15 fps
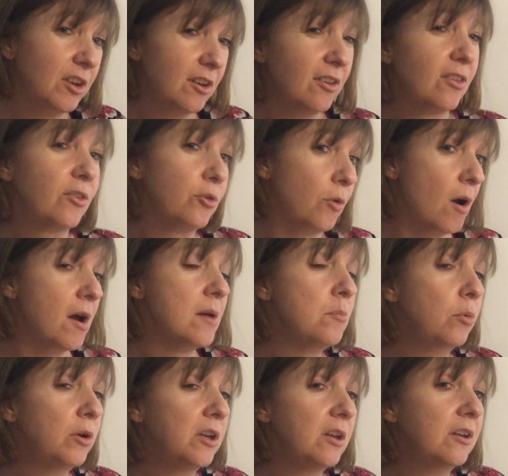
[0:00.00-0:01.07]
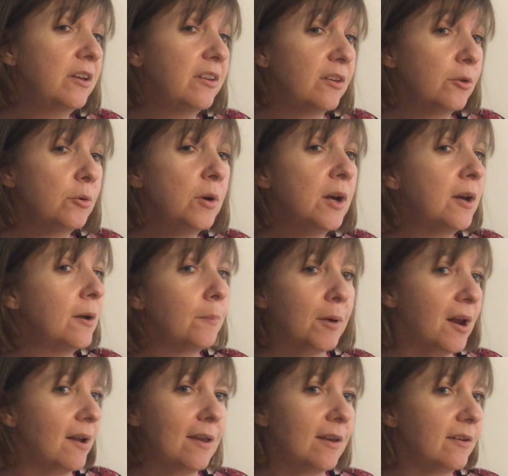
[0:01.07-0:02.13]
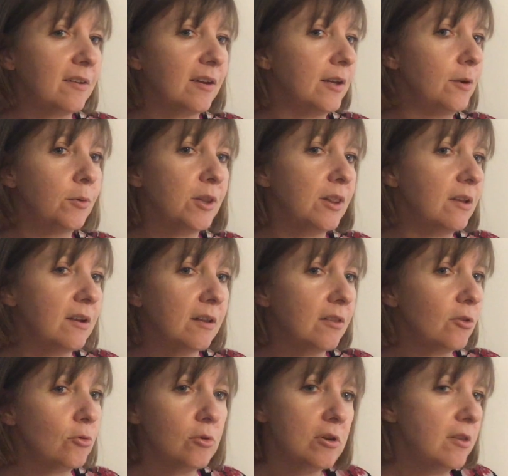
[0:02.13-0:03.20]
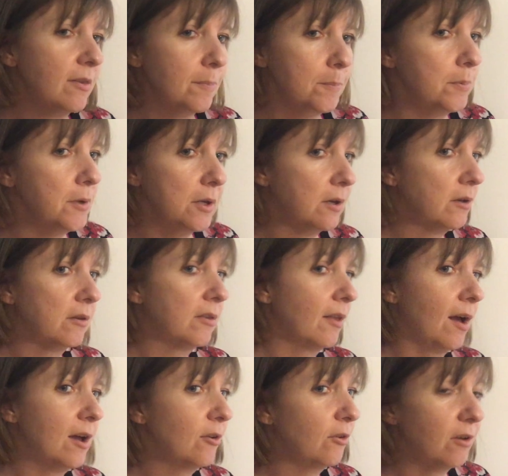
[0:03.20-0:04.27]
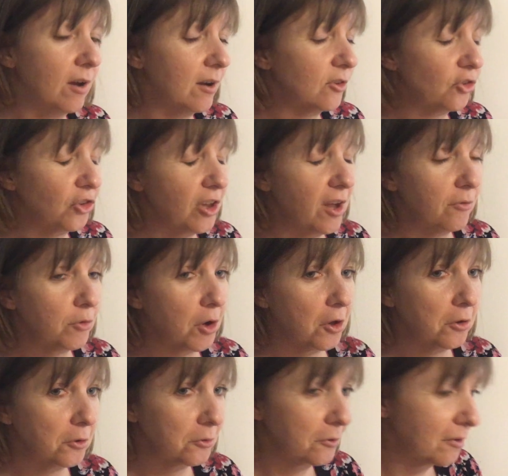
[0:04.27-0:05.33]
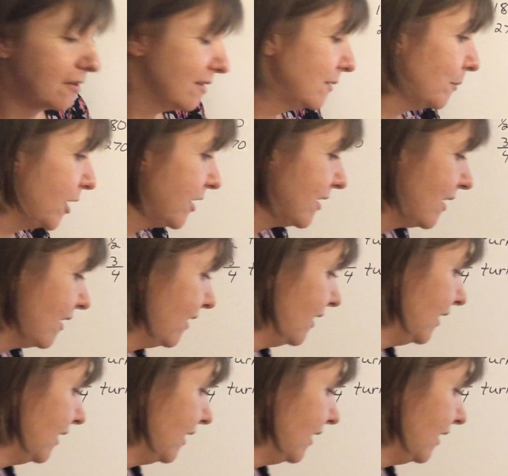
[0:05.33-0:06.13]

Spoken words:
to describe what you do, but I can't tell you what the answer is because I don't actually have colors in mine.